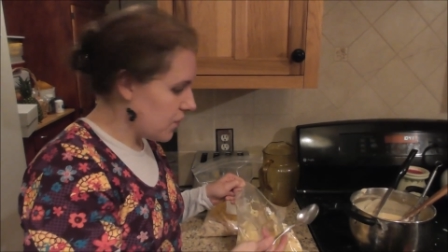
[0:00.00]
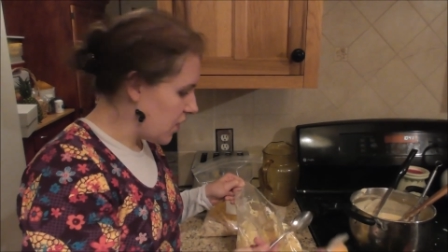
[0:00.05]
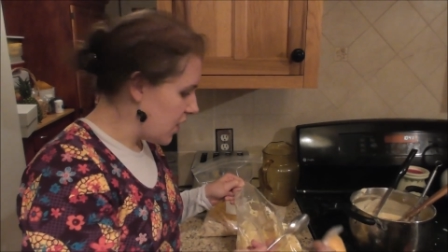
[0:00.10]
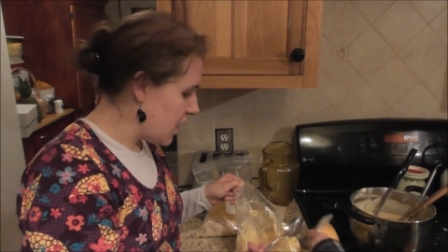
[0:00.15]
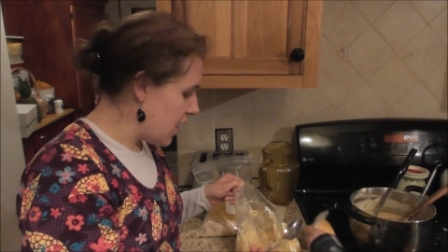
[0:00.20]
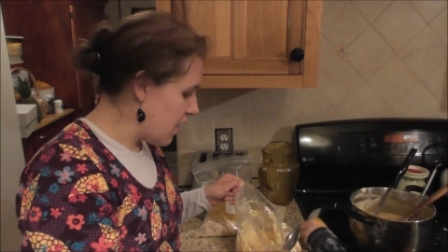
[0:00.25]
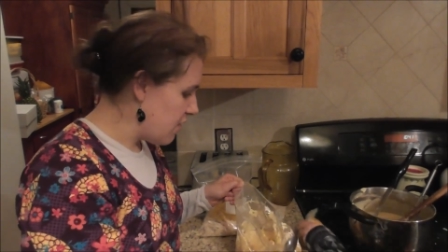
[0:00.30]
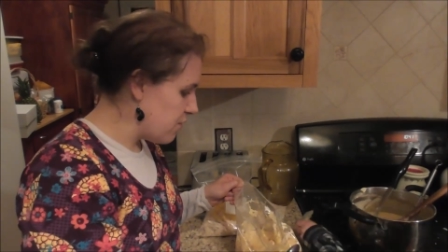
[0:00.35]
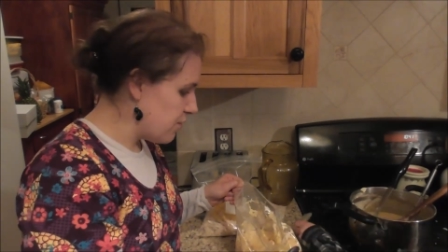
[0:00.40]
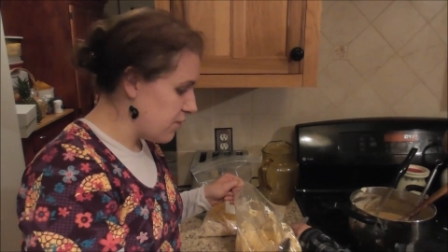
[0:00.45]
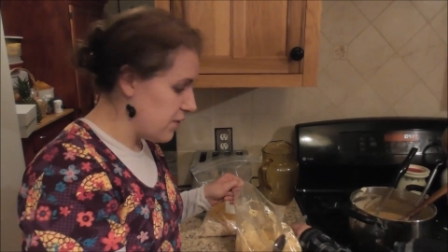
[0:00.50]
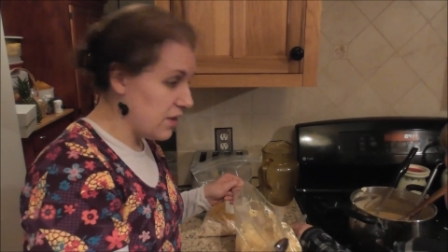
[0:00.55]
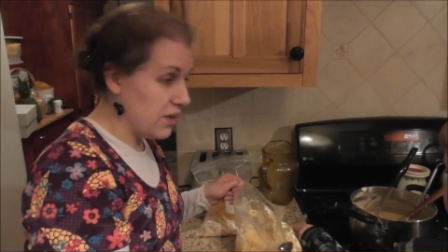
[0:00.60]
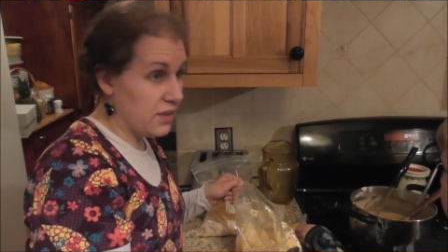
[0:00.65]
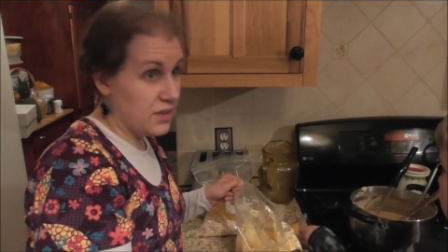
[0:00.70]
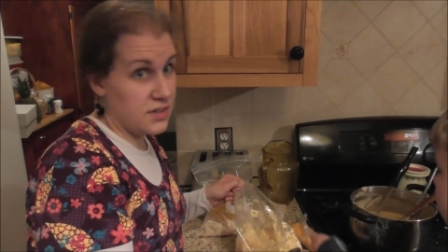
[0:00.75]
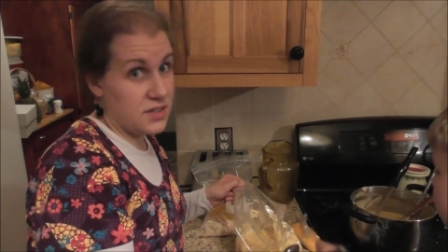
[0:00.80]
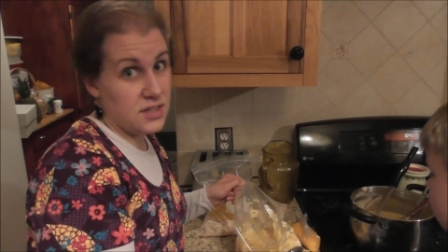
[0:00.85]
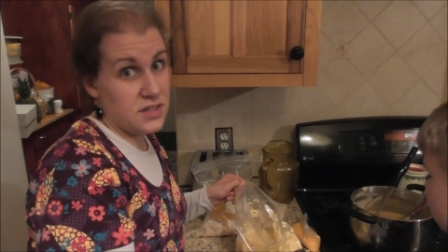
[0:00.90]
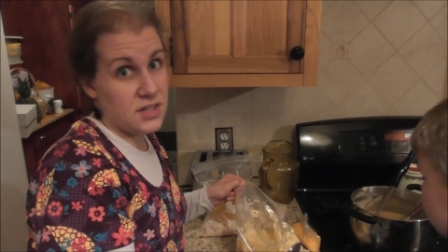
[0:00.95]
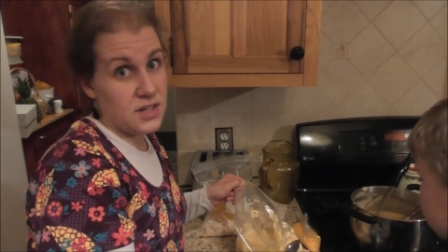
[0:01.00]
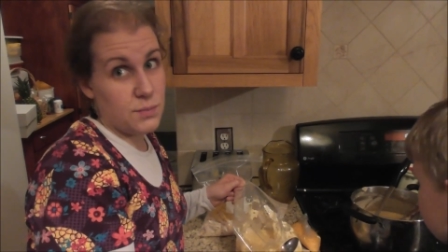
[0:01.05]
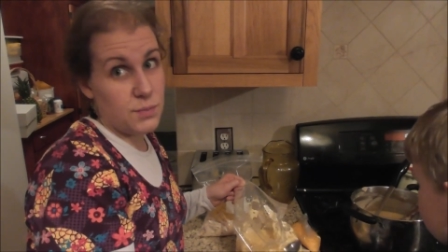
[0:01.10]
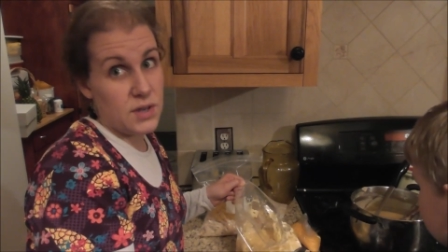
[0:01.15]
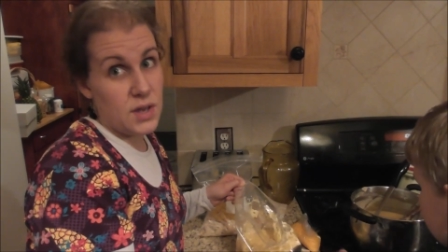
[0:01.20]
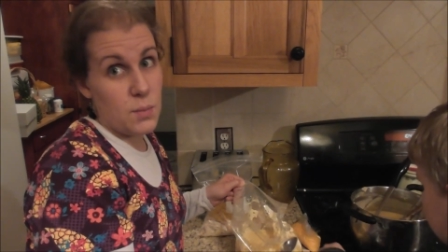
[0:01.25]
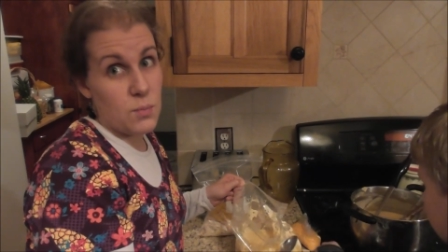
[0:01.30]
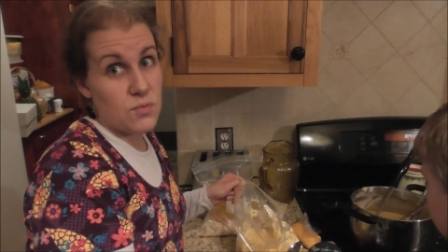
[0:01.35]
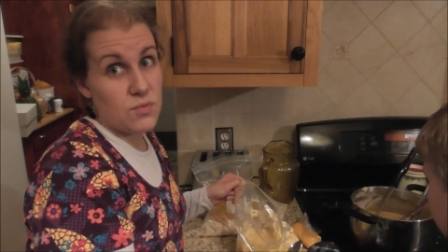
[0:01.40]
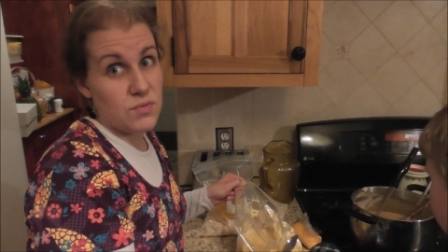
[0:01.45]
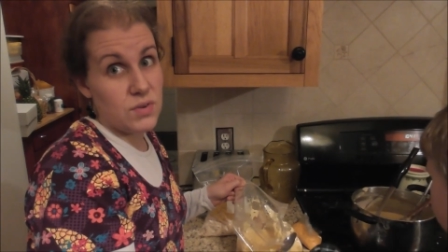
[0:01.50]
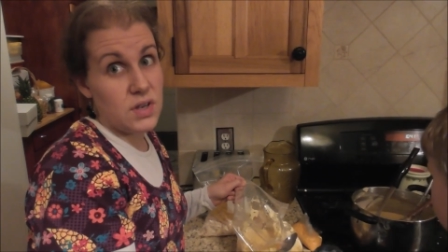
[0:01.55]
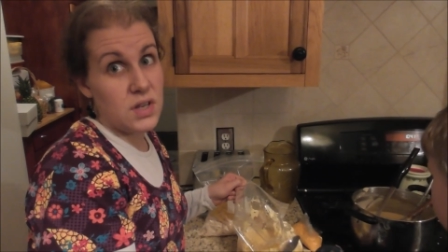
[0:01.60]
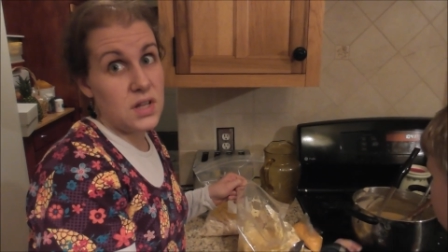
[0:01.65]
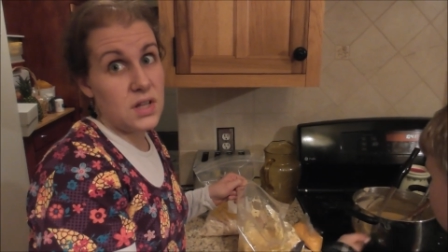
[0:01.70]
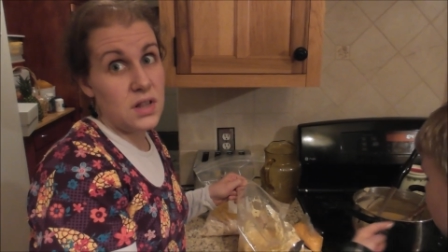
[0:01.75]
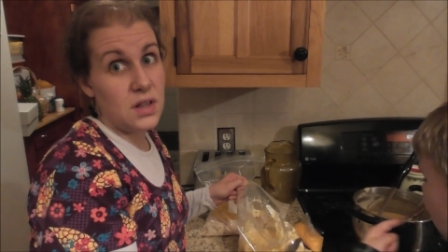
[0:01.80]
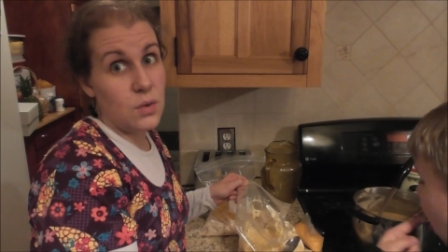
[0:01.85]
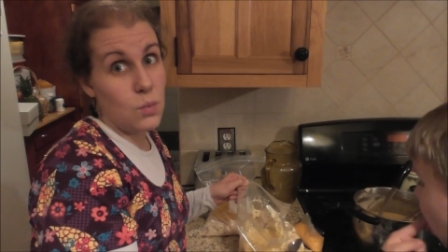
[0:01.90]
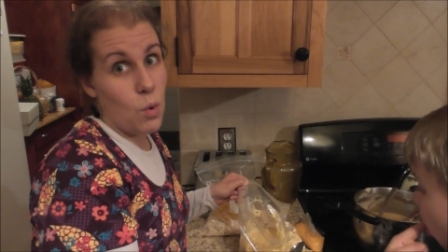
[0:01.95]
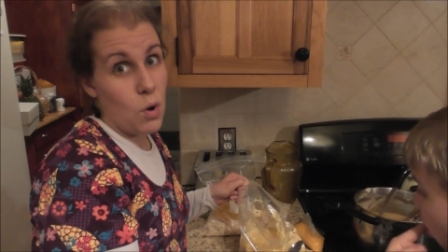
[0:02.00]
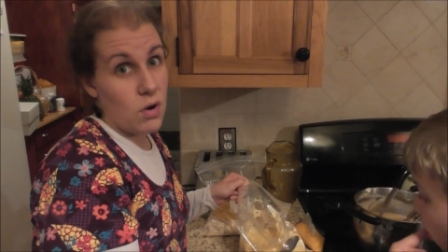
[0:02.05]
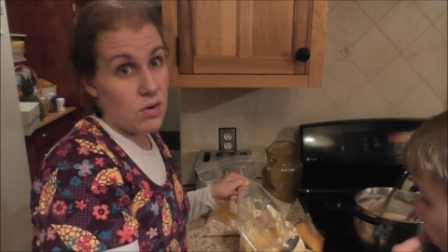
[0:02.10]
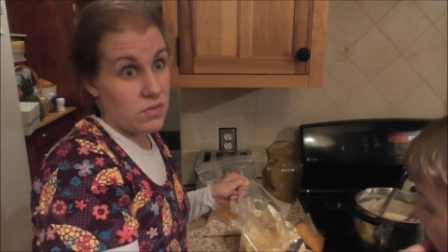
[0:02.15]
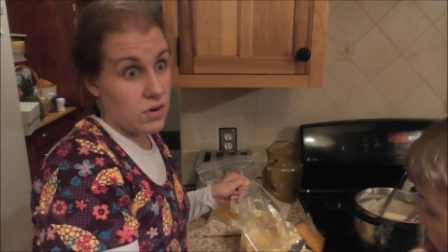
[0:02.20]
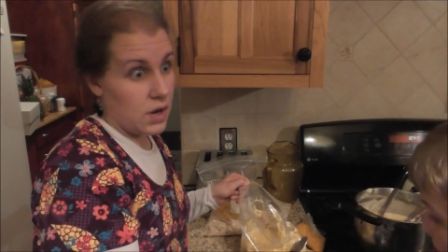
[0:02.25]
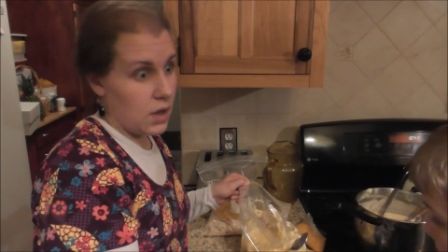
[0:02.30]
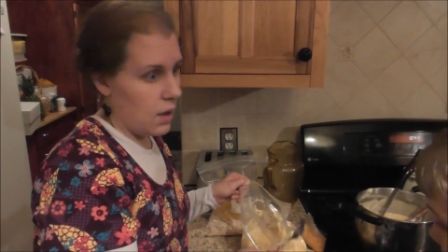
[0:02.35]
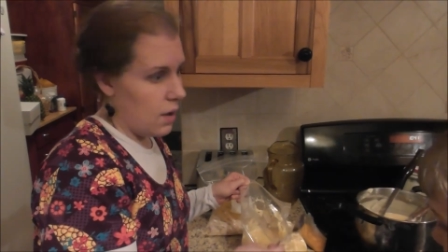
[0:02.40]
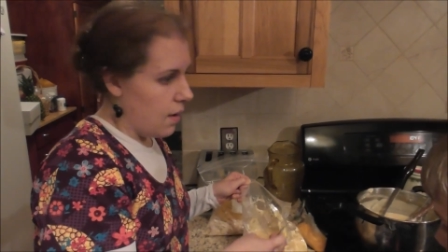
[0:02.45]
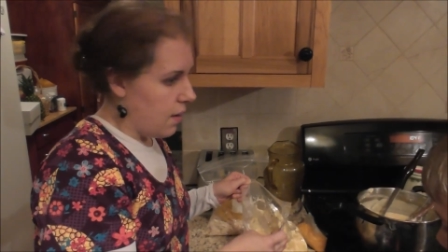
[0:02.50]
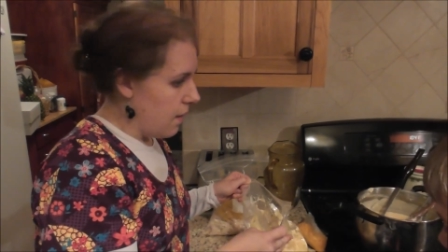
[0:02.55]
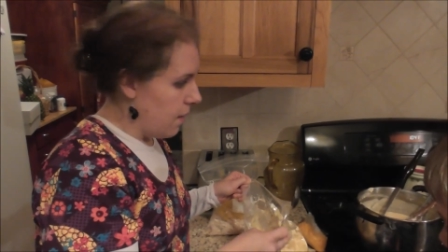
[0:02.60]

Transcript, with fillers: I have a feeling this is going to become really watery